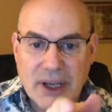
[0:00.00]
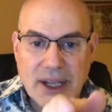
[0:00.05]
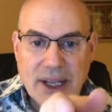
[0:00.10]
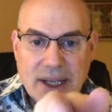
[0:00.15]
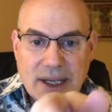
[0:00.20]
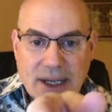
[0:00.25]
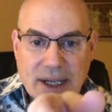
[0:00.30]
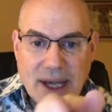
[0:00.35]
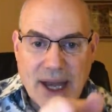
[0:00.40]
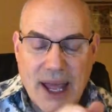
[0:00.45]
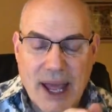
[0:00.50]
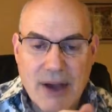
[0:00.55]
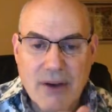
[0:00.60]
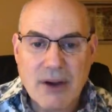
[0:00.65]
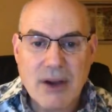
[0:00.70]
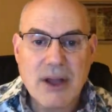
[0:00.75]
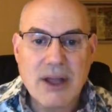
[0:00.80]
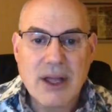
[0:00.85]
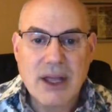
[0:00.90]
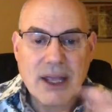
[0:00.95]
in and out,
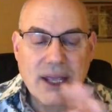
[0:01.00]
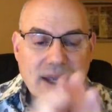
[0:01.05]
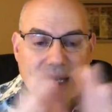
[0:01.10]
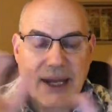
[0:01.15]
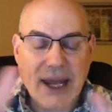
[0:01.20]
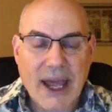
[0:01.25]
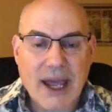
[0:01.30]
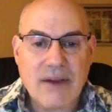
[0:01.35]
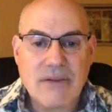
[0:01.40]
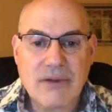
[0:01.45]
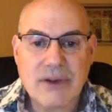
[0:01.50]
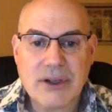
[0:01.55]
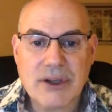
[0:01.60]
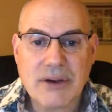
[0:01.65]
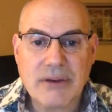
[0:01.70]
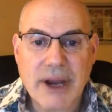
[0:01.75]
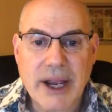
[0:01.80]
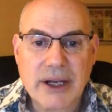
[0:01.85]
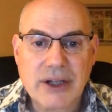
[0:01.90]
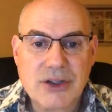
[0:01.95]
in every
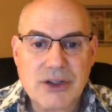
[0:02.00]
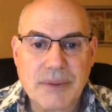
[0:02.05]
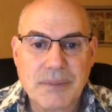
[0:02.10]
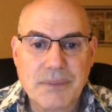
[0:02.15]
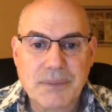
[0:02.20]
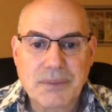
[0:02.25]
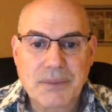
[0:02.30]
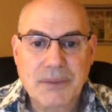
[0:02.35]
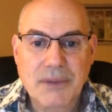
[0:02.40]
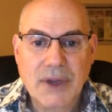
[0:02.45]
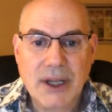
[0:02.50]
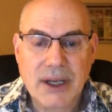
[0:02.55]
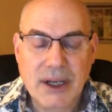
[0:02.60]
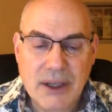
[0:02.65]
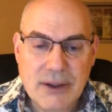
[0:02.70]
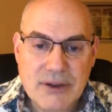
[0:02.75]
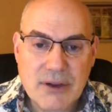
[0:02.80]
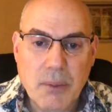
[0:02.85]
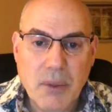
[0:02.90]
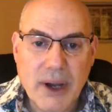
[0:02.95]
direction, in a
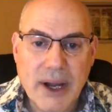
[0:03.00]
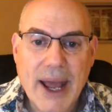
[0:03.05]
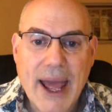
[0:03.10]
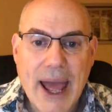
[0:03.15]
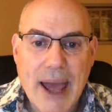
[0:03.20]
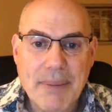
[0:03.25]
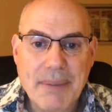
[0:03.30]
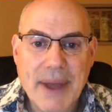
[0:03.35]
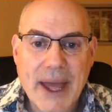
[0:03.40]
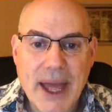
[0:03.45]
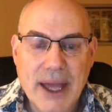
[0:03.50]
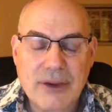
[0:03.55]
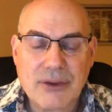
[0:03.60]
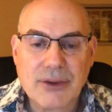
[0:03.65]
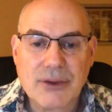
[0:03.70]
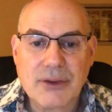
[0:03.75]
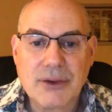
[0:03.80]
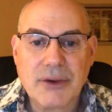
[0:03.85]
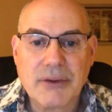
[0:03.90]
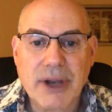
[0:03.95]
somewhat
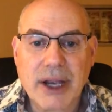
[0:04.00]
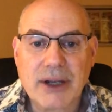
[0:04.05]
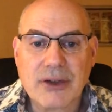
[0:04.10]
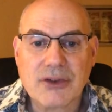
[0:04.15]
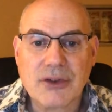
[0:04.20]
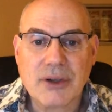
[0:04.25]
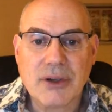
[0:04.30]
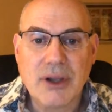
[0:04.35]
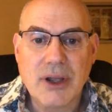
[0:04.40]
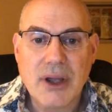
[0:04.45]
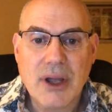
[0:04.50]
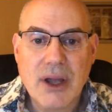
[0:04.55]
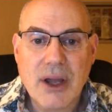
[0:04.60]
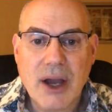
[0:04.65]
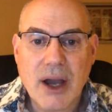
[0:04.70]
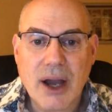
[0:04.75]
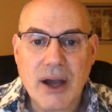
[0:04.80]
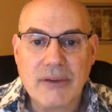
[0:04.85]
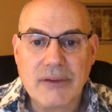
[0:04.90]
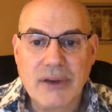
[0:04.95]
haphazard direction
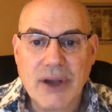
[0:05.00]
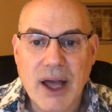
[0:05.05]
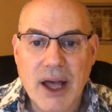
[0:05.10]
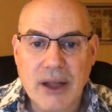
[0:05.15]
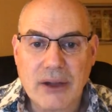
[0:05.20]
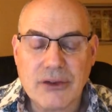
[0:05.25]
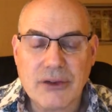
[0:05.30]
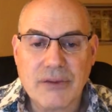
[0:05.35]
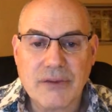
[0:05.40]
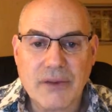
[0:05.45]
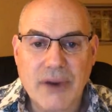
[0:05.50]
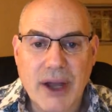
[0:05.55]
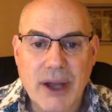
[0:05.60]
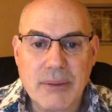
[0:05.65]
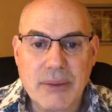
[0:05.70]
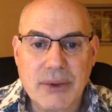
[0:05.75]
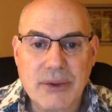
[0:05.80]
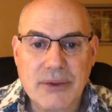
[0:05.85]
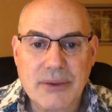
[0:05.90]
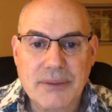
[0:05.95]
of collagen
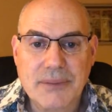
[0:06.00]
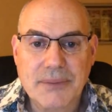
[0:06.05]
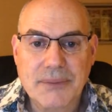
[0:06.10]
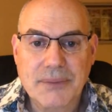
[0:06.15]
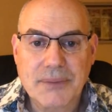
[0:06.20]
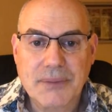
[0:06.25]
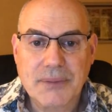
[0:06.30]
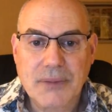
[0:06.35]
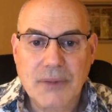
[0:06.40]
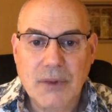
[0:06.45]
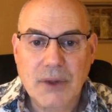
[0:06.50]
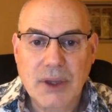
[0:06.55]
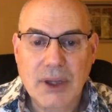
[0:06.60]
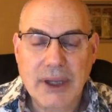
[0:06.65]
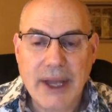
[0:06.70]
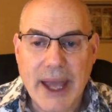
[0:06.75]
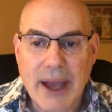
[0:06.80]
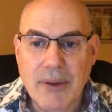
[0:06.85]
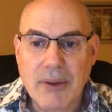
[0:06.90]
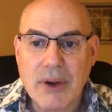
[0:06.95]
fibers.
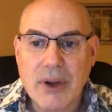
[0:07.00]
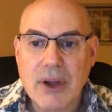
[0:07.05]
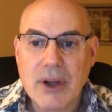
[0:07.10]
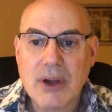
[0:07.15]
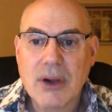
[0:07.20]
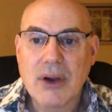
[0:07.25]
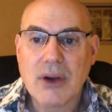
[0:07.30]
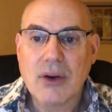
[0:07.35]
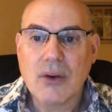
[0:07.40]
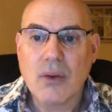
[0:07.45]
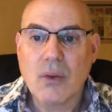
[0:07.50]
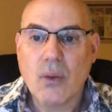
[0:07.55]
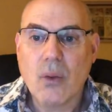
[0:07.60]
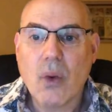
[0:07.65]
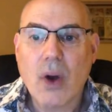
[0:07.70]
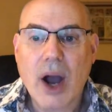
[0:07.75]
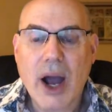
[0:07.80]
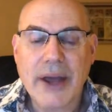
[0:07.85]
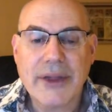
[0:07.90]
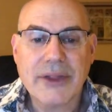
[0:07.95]
Now,
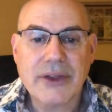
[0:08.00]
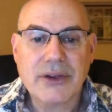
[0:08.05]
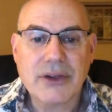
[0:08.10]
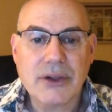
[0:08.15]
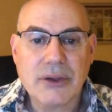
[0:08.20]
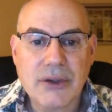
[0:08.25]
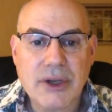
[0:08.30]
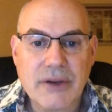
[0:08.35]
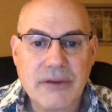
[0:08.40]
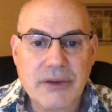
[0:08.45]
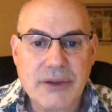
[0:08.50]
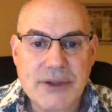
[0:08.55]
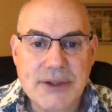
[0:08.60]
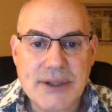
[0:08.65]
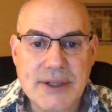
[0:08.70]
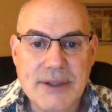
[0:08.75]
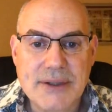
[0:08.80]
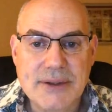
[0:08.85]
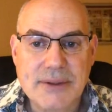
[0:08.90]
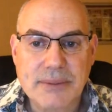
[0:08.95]
why the two
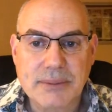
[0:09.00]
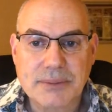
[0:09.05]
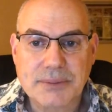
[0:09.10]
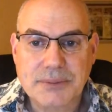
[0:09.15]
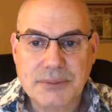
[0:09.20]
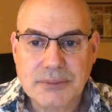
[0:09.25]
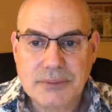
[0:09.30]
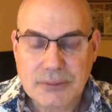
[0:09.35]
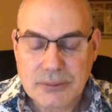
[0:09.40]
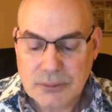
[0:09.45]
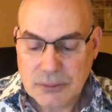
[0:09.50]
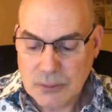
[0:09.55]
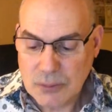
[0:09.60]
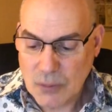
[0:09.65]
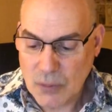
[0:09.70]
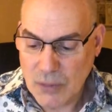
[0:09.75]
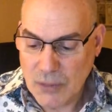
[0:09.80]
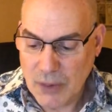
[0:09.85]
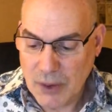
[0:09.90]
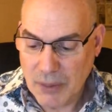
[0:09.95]
differences?
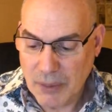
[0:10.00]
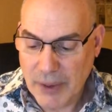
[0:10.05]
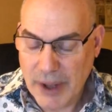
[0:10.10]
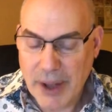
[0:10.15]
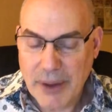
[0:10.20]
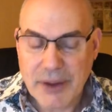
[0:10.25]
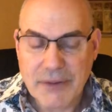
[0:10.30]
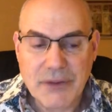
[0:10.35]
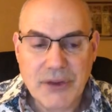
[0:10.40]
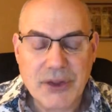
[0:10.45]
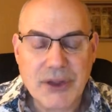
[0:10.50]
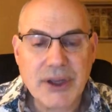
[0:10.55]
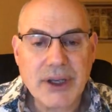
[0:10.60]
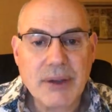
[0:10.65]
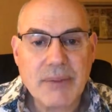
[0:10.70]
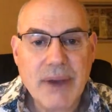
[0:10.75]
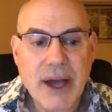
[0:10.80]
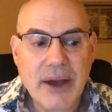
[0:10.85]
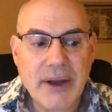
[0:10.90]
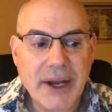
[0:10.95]
Well, if you think
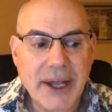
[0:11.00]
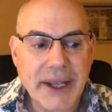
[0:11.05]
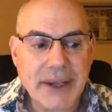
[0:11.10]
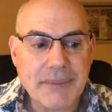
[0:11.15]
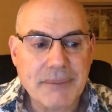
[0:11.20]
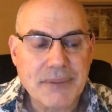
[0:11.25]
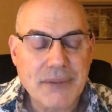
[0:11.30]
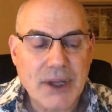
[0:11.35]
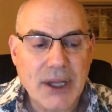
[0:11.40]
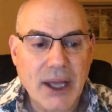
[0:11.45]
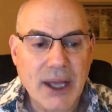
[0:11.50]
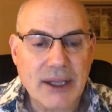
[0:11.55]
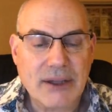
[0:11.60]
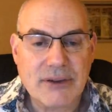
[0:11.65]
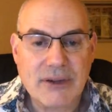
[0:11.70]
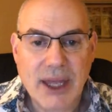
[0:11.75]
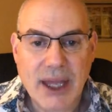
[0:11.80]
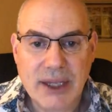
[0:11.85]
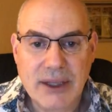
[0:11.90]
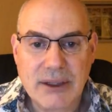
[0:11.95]
about a
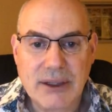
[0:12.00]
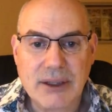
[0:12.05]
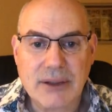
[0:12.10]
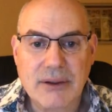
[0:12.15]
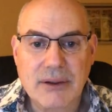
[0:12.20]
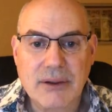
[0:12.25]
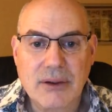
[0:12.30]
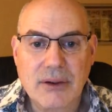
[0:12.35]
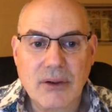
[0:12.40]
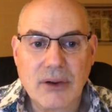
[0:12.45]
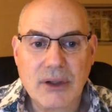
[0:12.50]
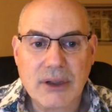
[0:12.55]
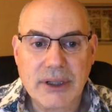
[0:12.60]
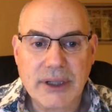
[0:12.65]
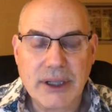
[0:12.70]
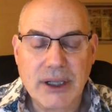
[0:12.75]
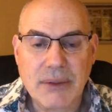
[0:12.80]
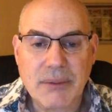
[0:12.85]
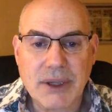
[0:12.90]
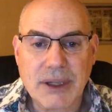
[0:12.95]
tendon or a
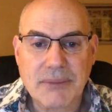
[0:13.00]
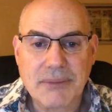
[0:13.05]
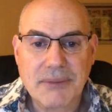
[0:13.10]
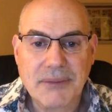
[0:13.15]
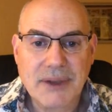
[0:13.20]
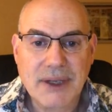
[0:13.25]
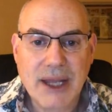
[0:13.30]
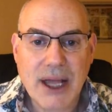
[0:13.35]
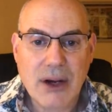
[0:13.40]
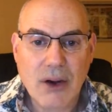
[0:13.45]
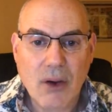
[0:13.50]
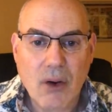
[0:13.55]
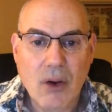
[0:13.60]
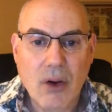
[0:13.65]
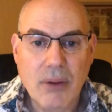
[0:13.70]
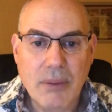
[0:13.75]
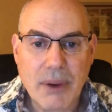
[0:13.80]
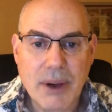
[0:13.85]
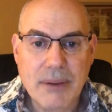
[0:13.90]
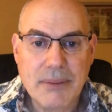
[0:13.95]
ligament, not all,
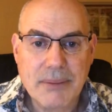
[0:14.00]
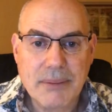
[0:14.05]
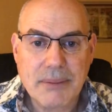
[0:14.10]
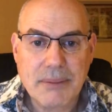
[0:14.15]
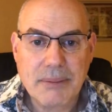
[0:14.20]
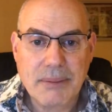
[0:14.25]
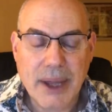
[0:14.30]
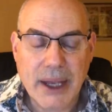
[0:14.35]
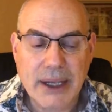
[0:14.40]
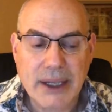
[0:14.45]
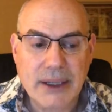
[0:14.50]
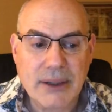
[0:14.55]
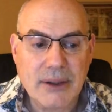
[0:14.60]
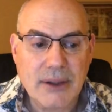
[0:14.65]
but many,